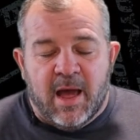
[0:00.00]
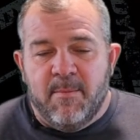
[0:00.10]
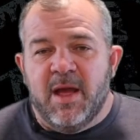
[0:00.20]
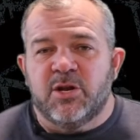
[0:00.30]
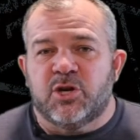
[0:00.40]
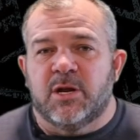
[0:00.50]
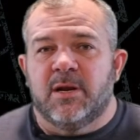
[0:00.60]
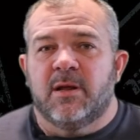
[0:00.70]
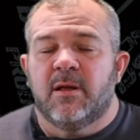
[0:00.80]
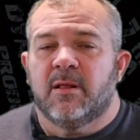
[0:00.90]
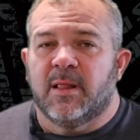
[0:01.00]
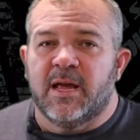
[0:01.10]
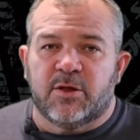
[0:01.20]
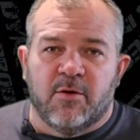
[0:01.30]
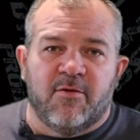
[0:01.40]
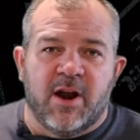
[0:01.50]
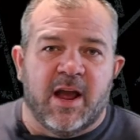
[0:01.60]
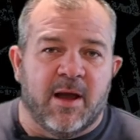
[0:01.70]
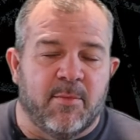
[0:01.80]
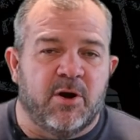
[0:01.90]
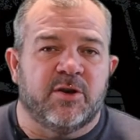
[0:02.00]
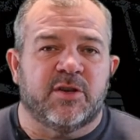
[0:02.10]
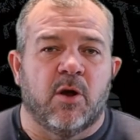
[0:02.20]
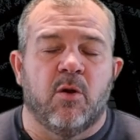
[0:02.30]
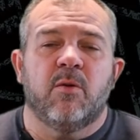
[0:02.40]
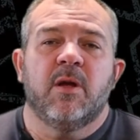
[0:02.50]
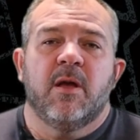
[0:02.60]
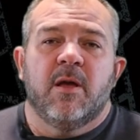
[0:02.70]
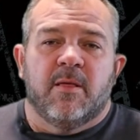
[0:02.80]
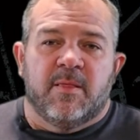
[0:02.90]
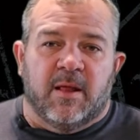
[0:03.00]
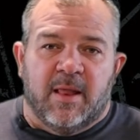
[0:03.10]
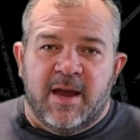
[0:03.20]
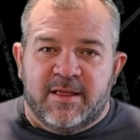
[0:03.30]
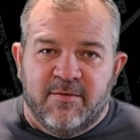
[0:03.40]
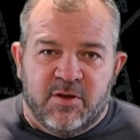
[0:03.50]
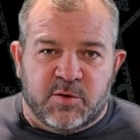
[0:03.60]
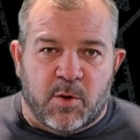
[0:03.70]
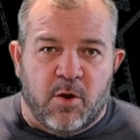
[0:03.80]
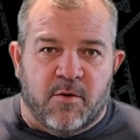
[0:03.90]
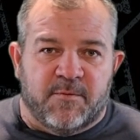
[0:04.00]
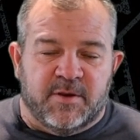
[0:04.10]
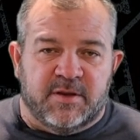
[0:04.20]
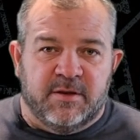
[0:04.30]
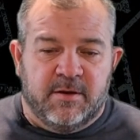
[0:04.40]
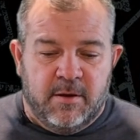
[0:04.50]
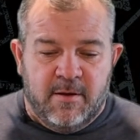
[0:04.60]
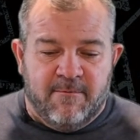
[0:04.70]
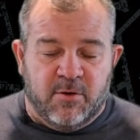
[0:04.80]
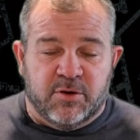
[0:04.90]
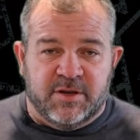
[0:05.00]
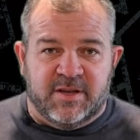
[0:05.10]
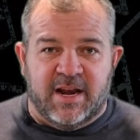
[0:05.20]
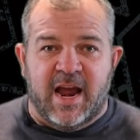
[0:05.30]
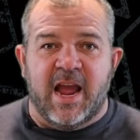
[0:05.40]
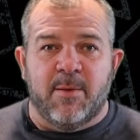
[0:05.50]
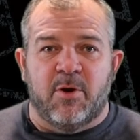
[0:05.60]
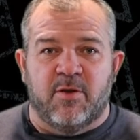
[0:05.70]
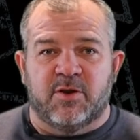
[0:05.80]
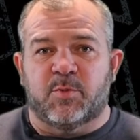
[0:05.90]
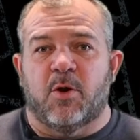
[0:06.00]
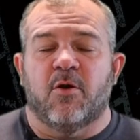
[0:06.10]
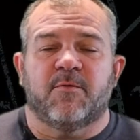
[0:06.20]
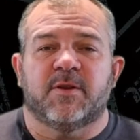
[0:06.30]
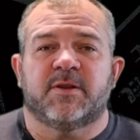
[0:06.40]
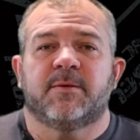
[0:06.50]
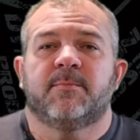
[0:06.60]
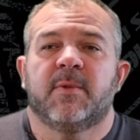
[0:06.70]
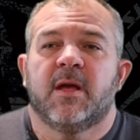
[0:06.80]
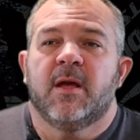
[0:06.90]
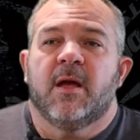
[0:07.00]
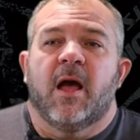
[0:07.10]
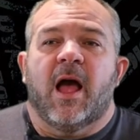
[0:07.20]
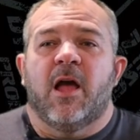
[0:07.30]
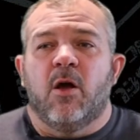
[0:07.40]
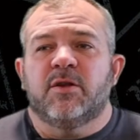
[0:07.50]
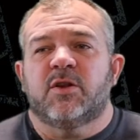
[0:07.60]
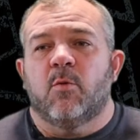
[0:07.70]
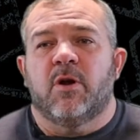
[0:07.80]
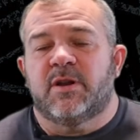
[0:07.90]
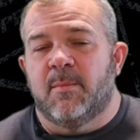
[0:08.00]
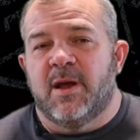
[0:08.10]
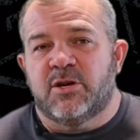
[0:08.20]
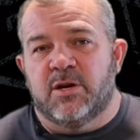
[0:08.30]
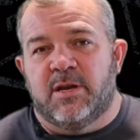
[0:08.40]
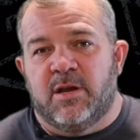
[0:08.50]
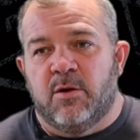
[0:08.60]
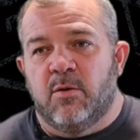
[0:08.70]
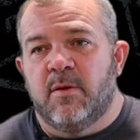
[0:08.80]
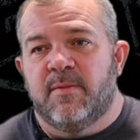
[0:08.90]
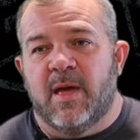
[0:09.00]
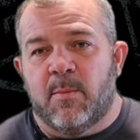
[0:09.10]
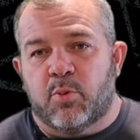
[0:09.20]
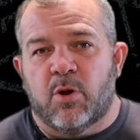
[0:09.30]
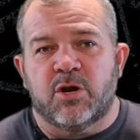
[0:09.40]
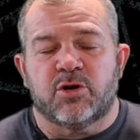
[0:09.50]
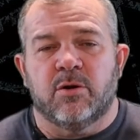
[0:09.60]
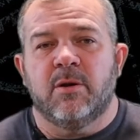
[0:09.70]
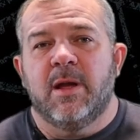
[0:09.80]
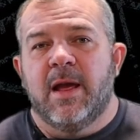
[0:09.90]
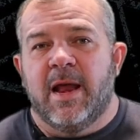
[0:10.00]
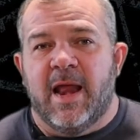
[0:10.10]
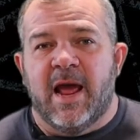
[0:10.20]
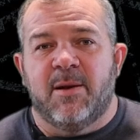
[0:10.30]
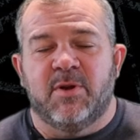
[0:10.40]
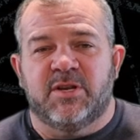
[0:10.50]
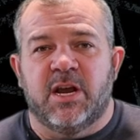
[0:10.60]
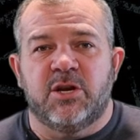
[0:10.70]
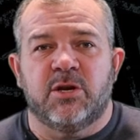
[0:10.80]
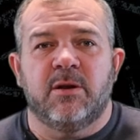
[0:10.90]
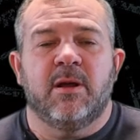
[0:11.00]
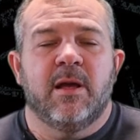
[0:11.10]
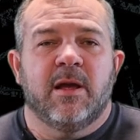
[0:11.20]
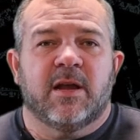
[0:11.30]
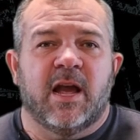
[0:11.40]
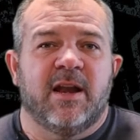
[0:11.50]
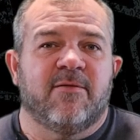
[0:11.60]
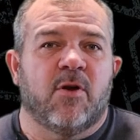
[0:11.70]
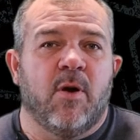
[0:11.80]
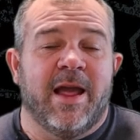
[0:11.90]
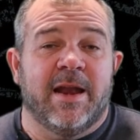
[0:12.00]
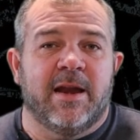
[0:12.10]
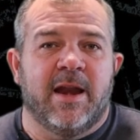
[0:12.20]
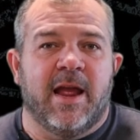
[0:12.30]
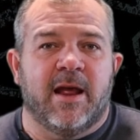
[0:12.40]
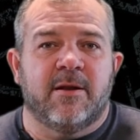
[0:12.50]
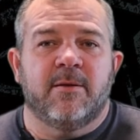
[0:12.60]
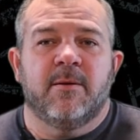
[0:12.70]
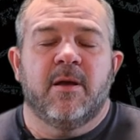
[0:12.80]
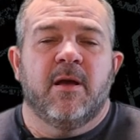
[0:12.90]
I mentioned length over diameter, so the length of the spray orifices versus the diameter of the spray orifice. I also want to mention to you that pressure and atomization kind of go hand in hand.